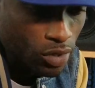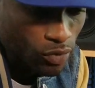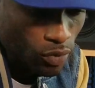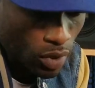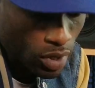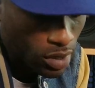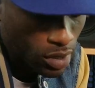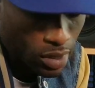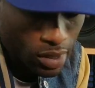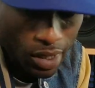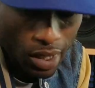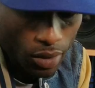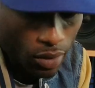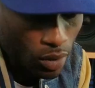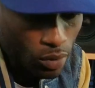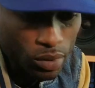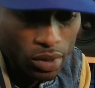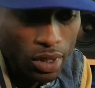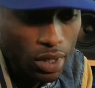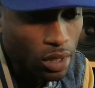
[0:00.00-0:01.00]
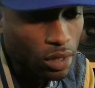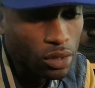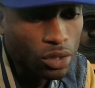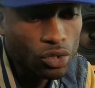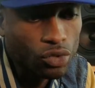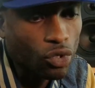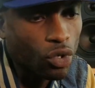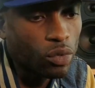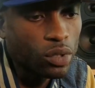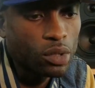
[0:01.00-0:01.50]
far as the sound, I don't think anything's
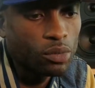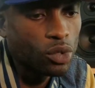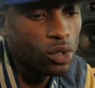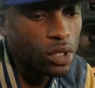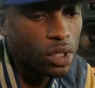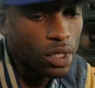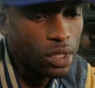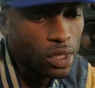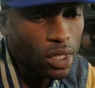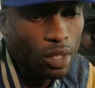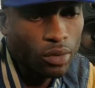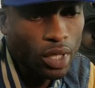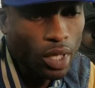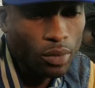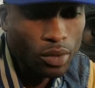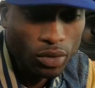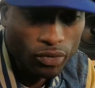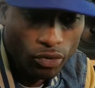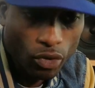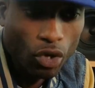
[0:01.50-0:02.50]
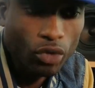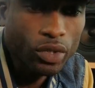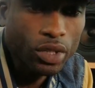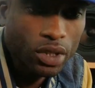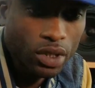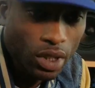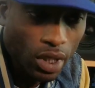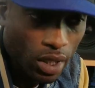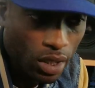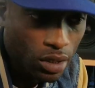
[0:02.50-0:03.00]
wrong with the music itself. Now the ball that
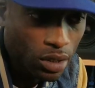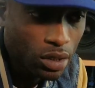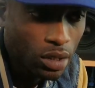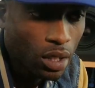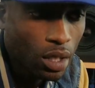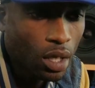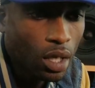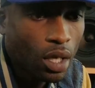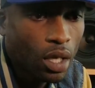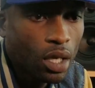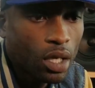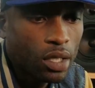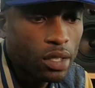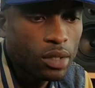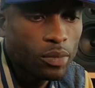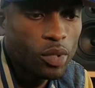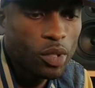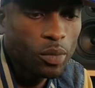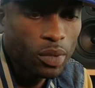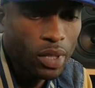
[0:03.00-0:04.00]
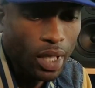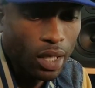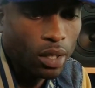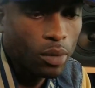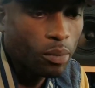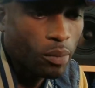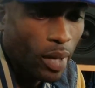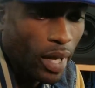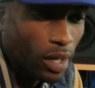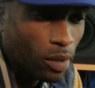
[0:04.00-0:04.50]
changed and the people that are
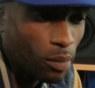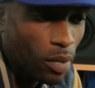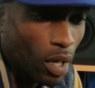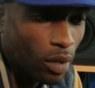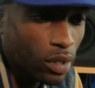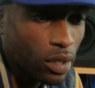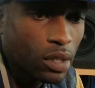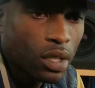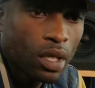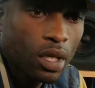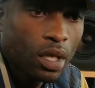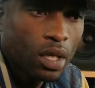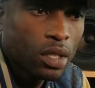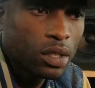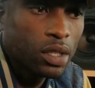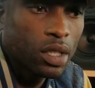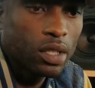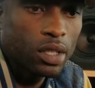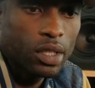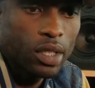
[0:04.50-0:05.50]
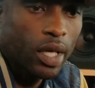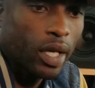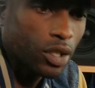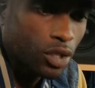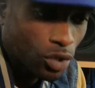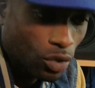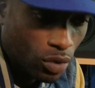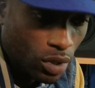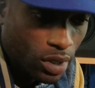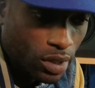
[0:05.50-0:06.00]
mad about it, they didn't catch
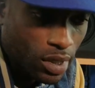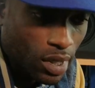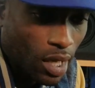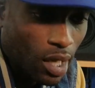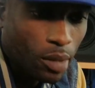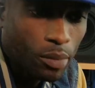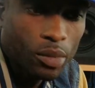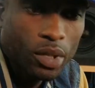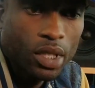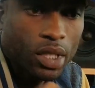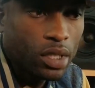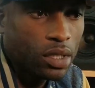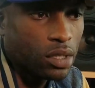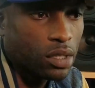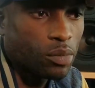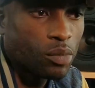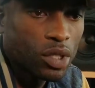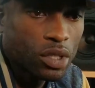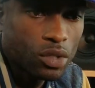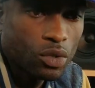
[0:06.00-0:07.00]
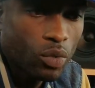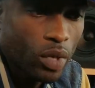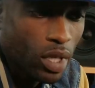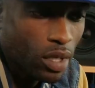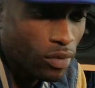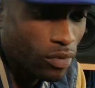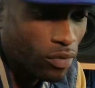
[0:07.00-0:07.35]
on in time and they just missed the wave.